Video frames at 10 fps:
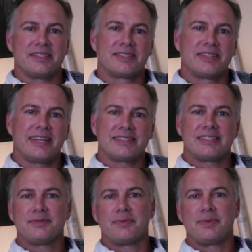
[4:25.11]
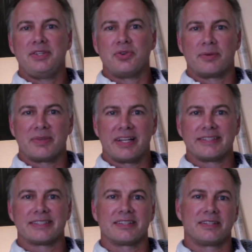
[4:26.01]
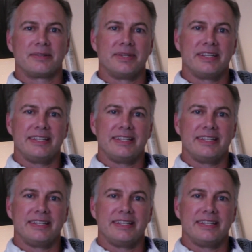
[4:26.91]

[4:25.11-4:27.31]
So that seems to be normalizing a little bit.